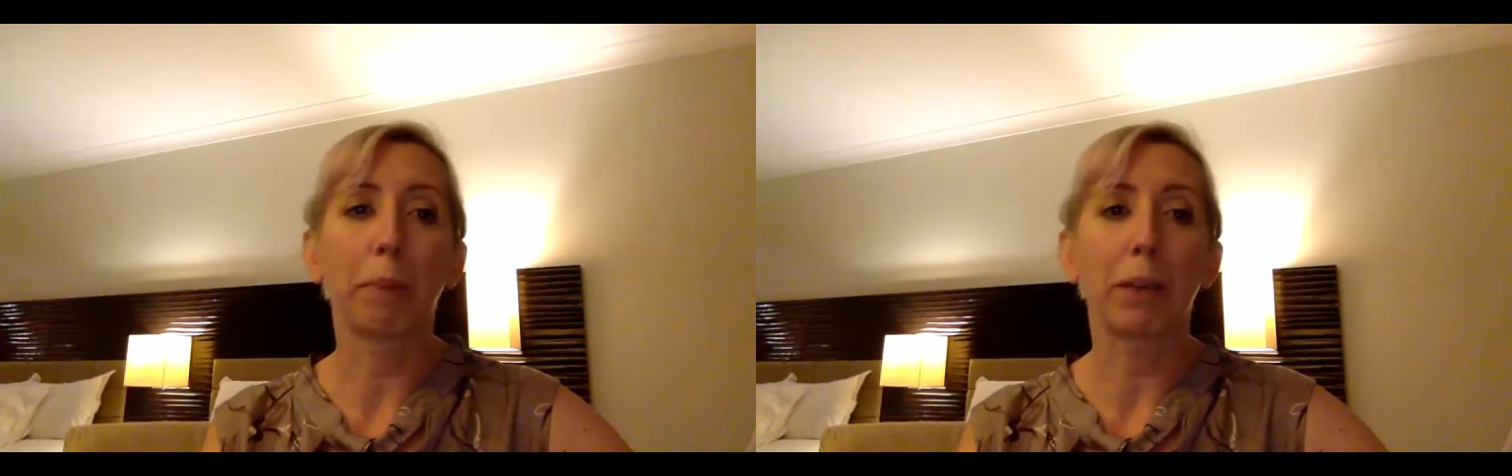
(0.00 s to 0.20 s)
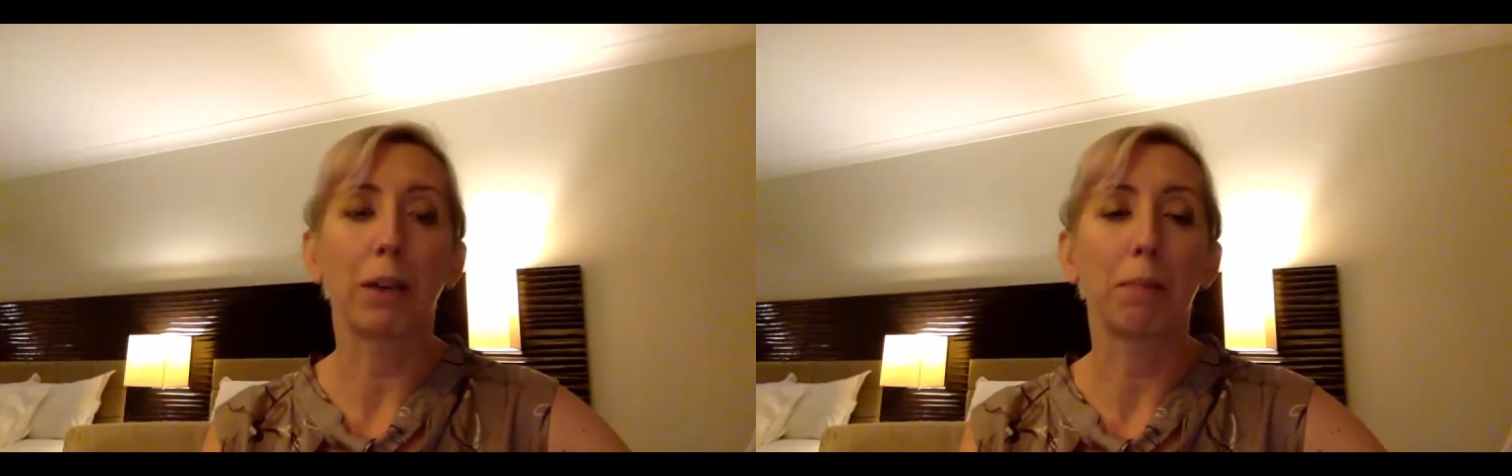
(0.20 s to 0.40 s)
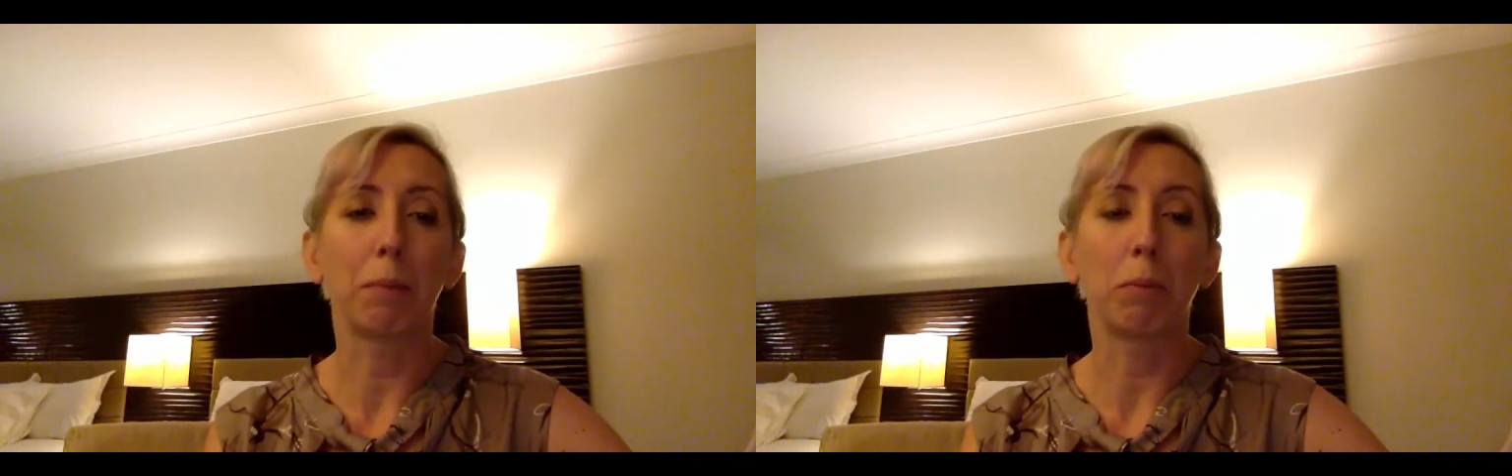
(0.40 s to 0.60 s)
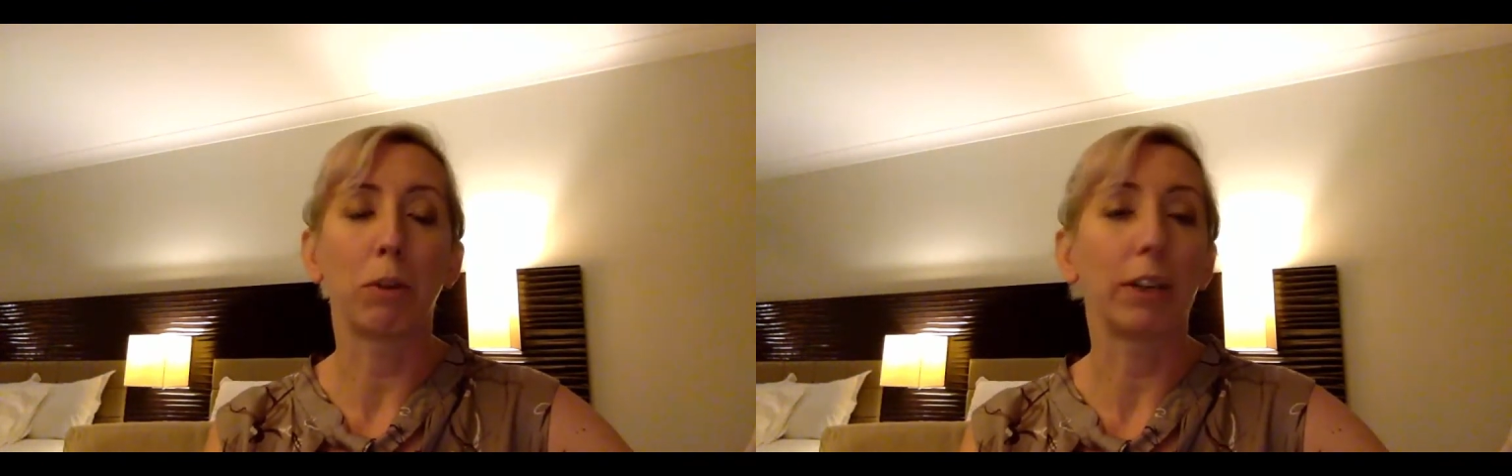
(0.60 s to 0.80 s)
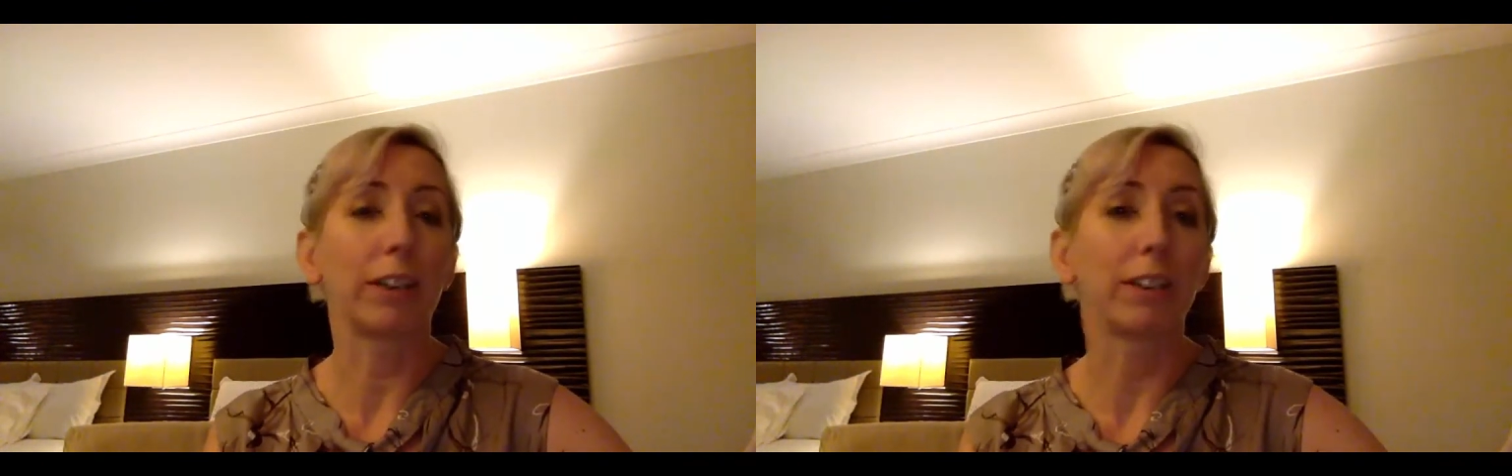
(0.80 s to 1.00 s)
become
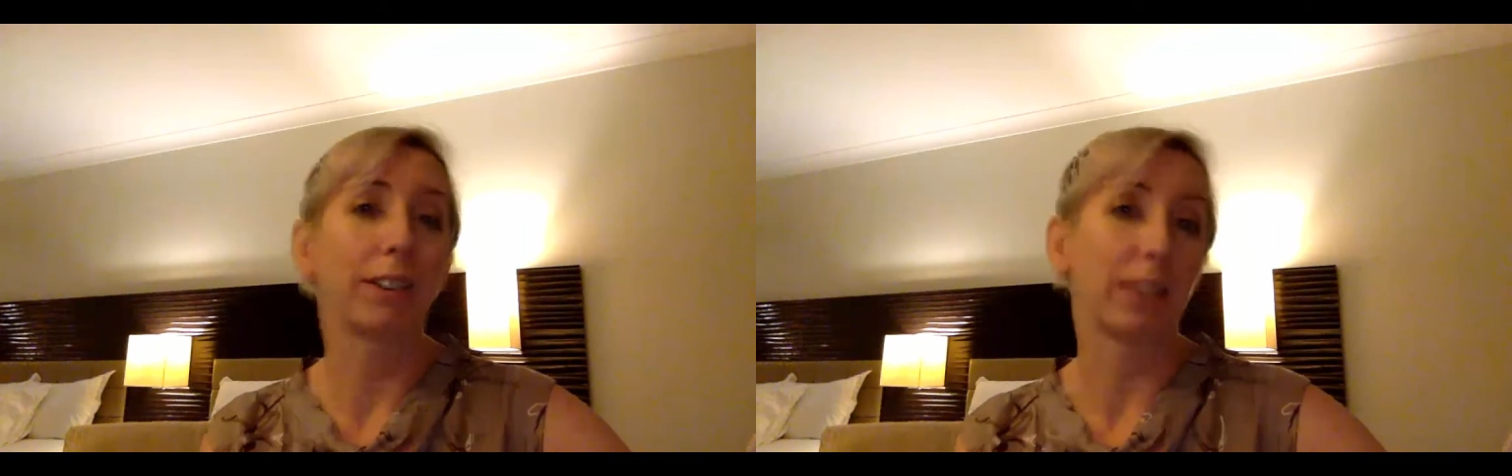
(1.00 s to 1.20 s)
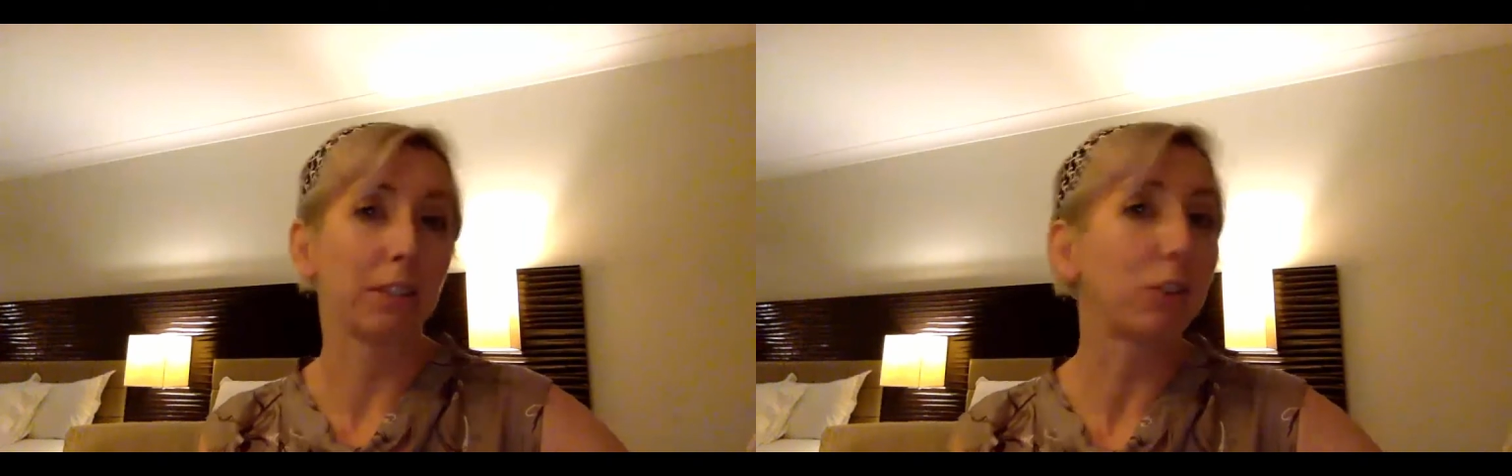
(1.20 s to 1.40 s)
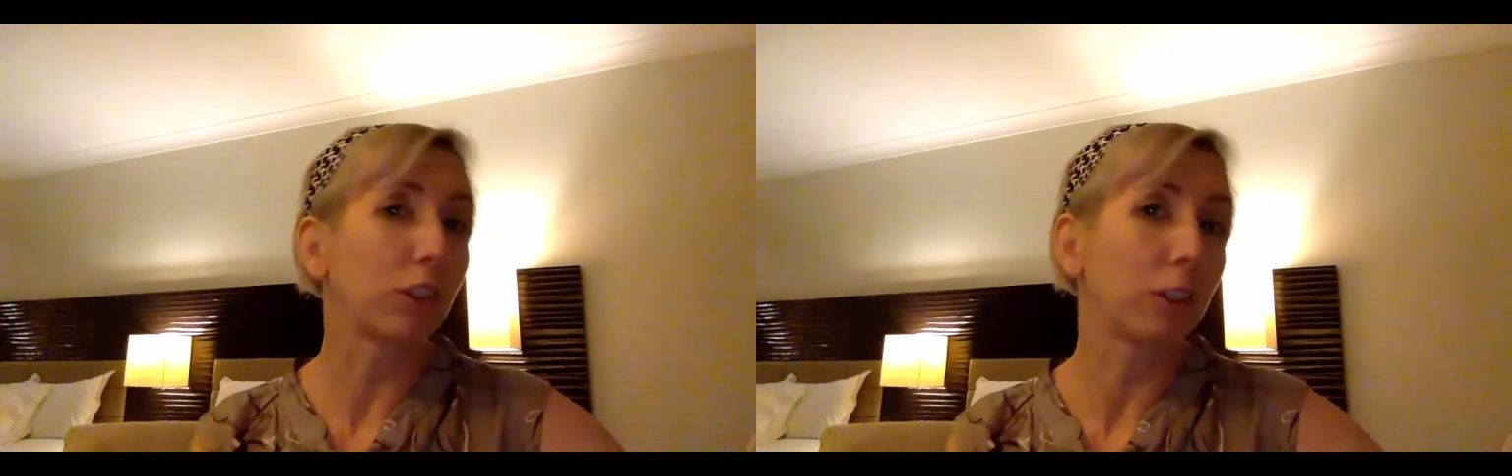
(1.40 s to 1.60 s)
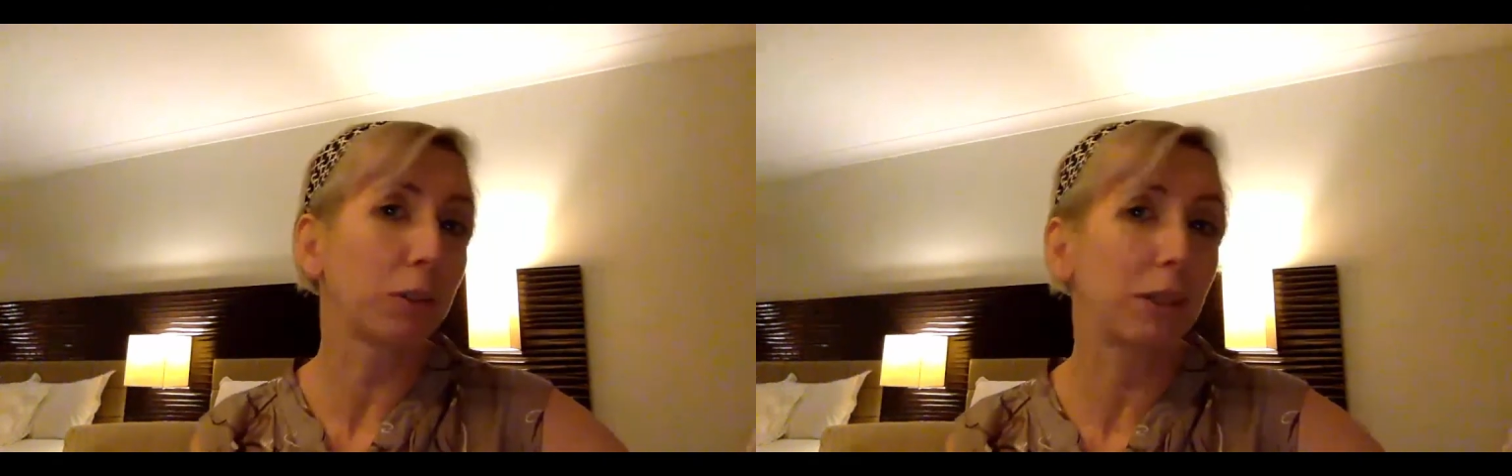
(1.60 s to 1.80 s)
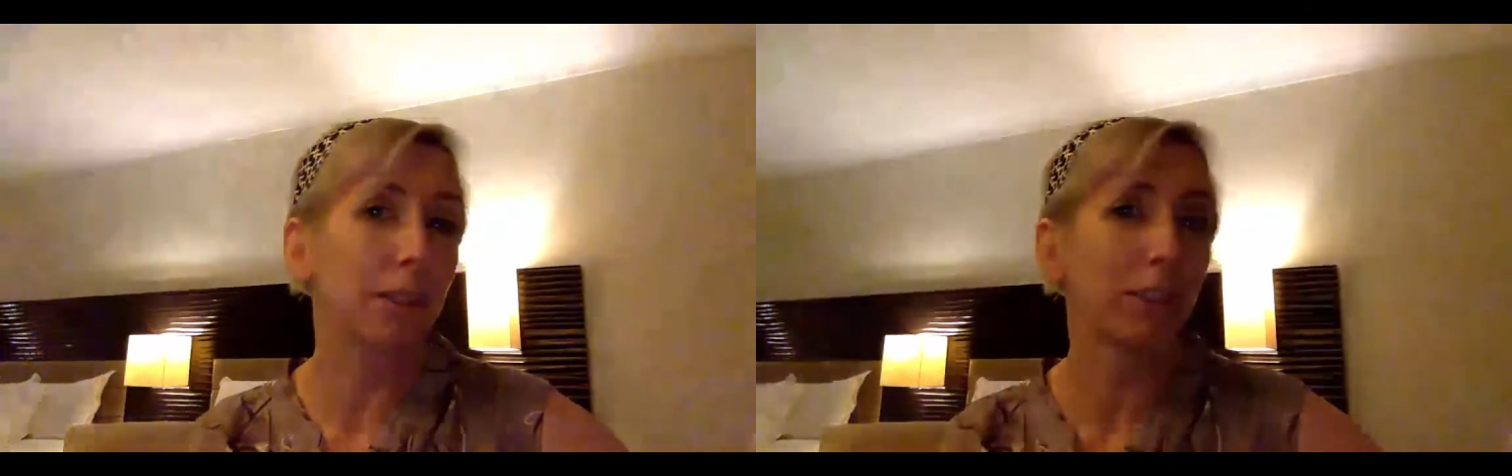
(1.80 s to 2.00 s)
more like the second
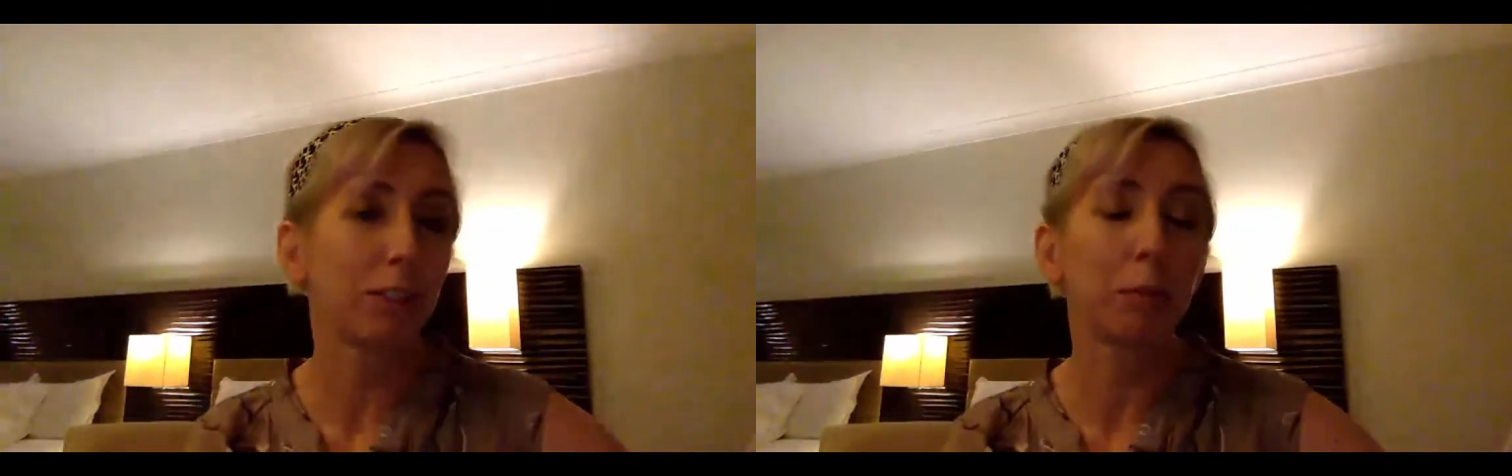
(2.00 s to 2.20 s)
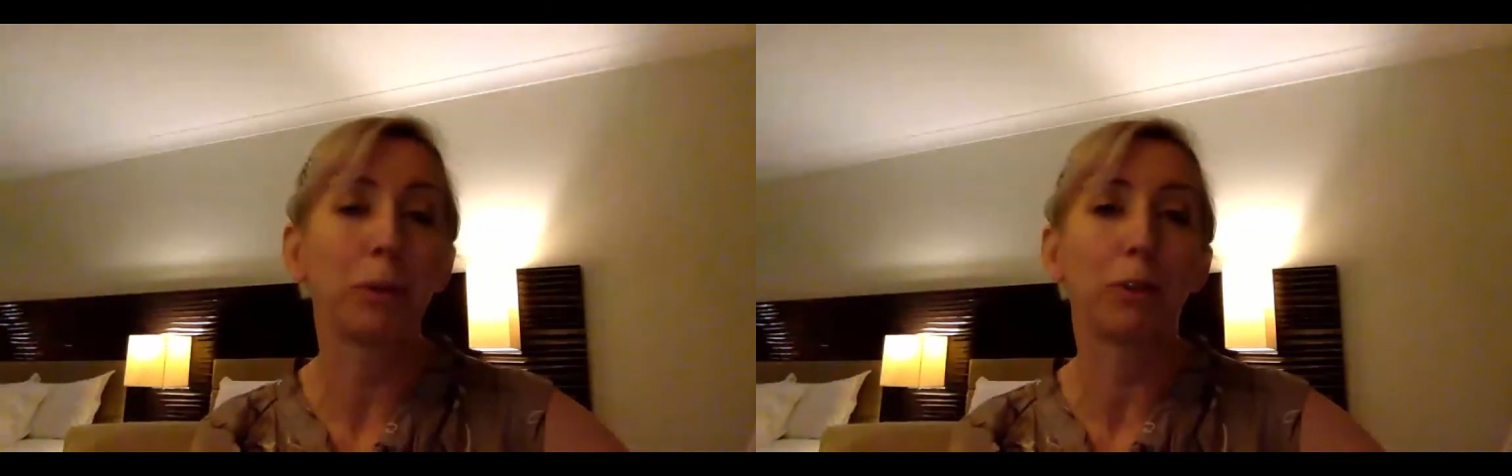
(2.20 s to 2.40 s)
Jaguar dealership